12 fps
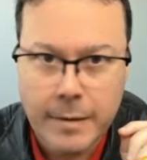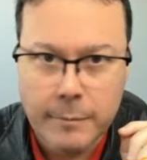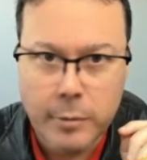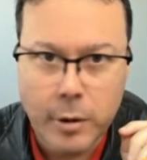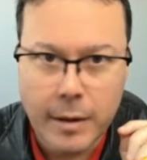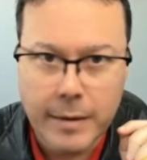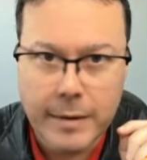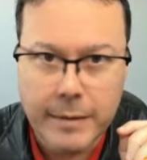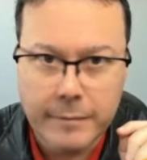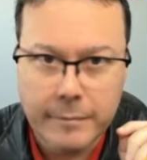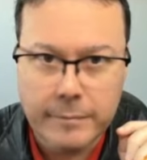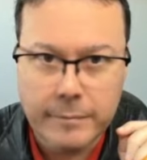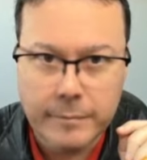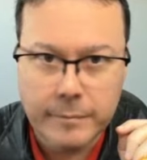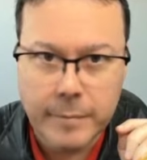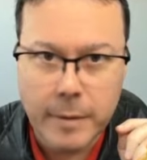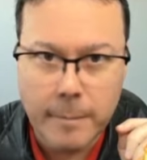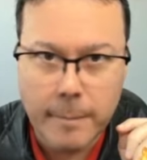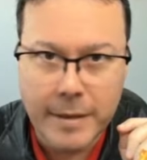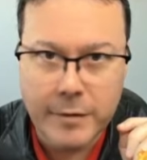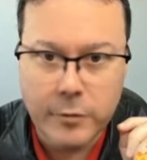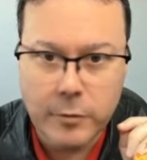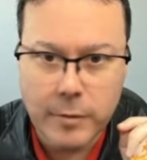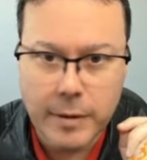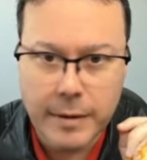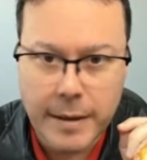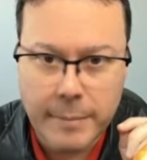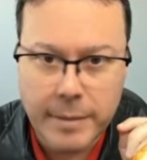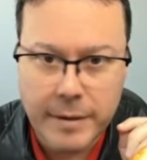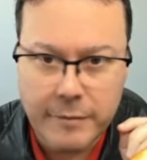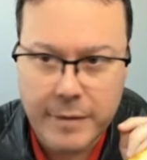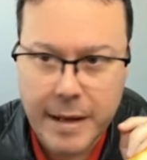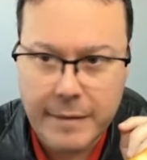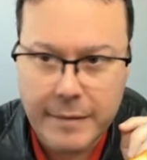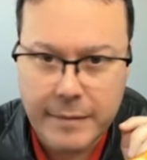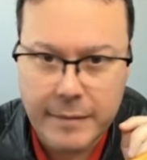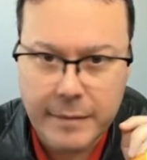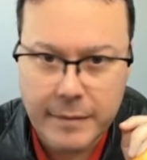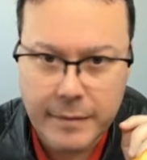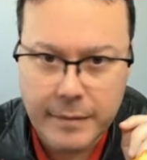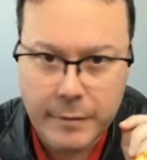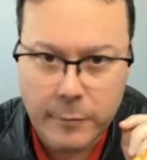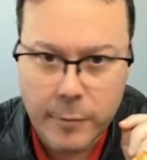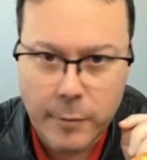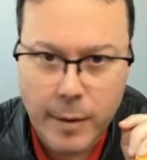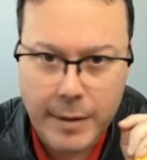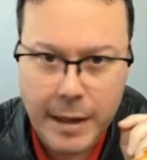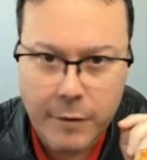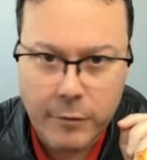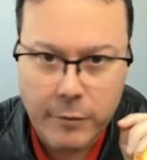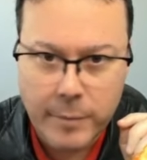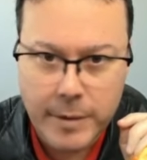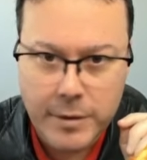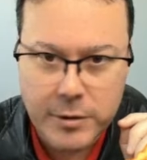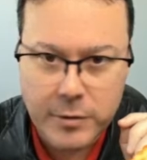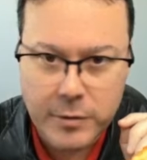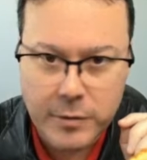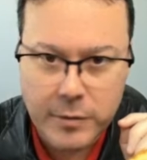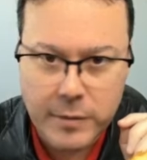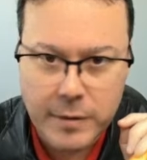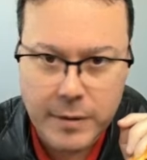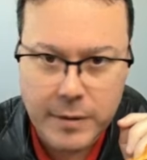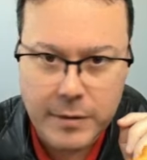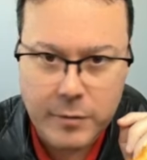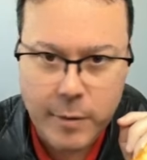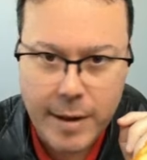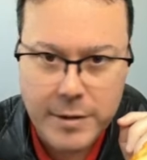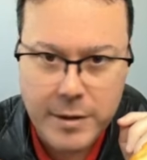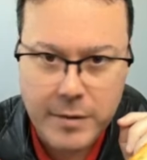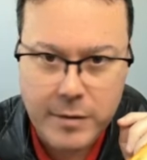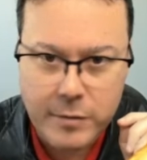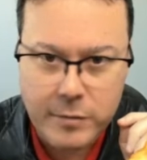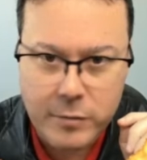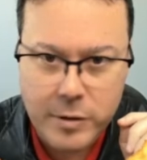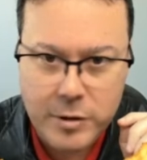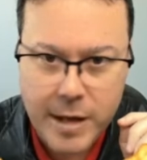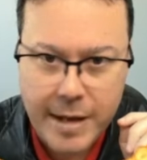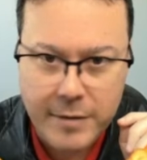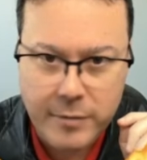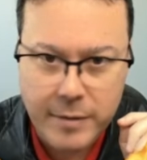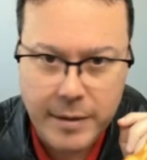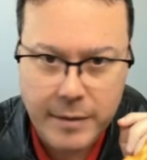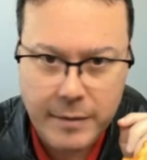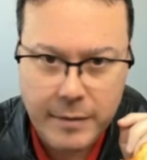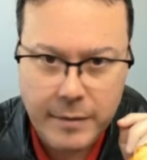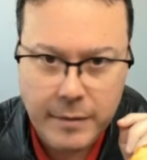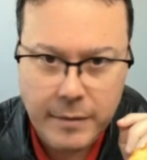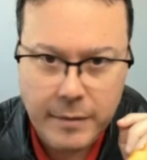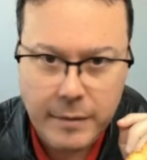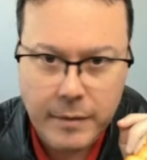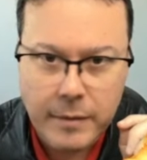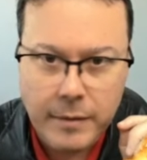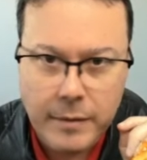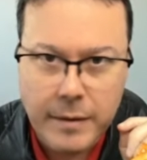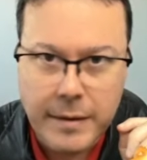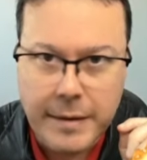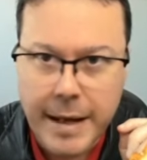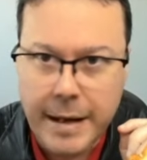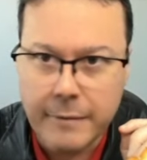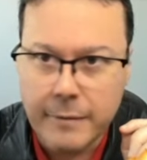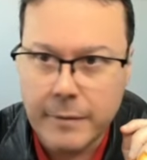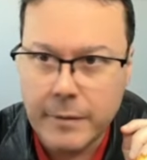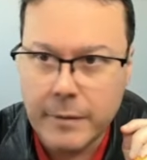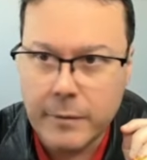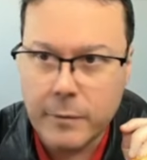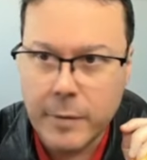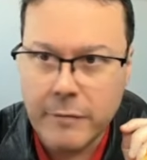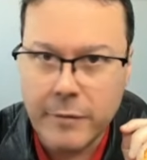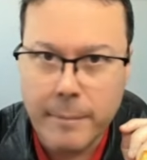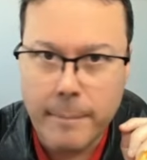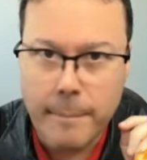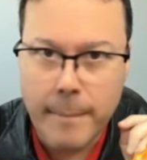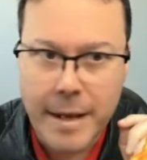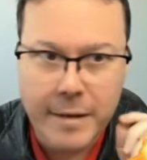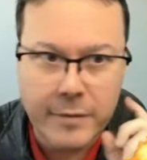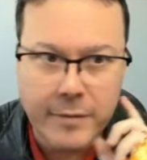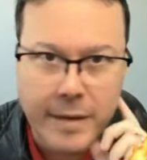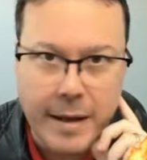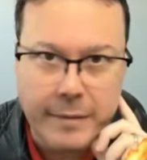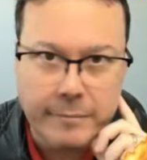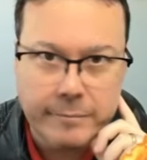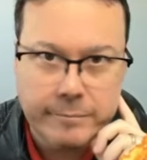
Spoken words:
block my token, I believe that will allows me to use the trajectory. Yeah, with a -10.